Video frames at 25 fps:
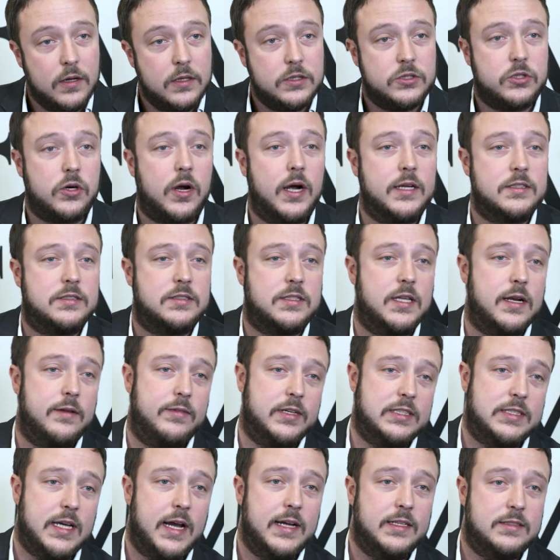trying to
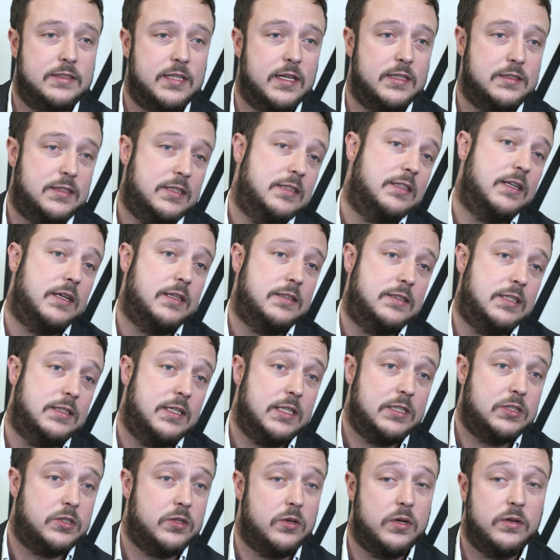deliver data to
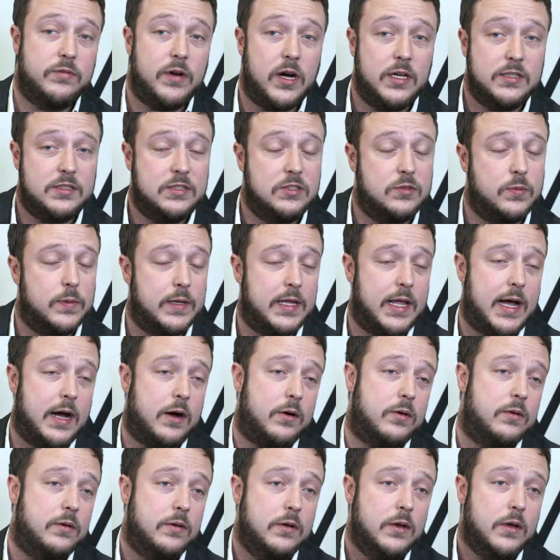digital devices
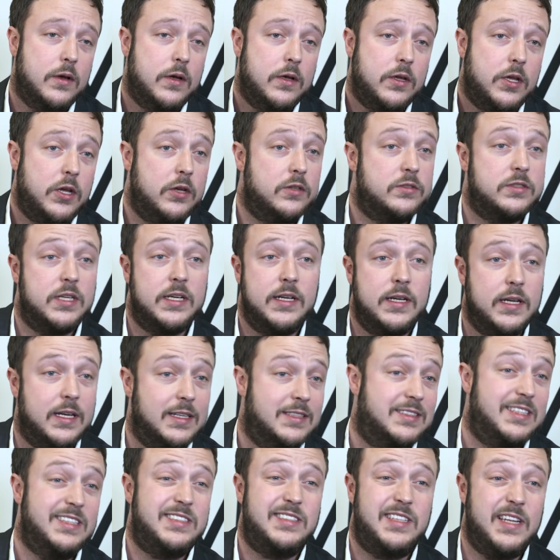without using
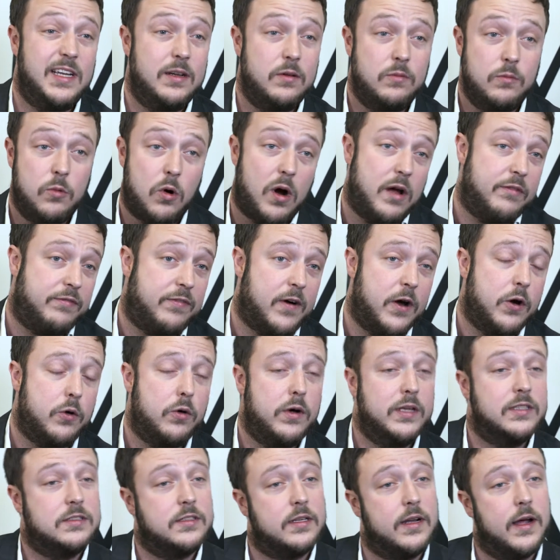existing Wi-Fi
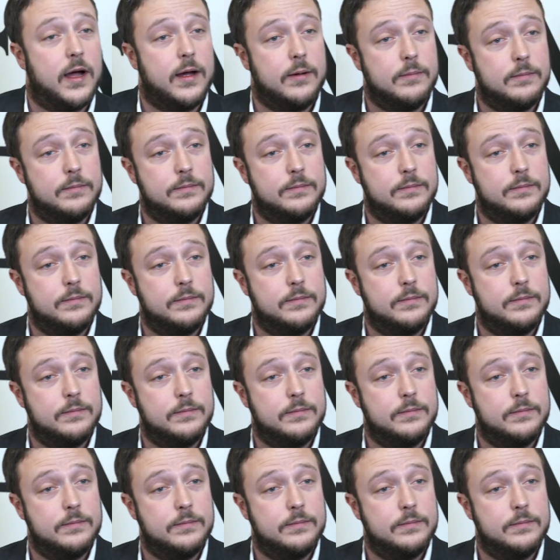or internet.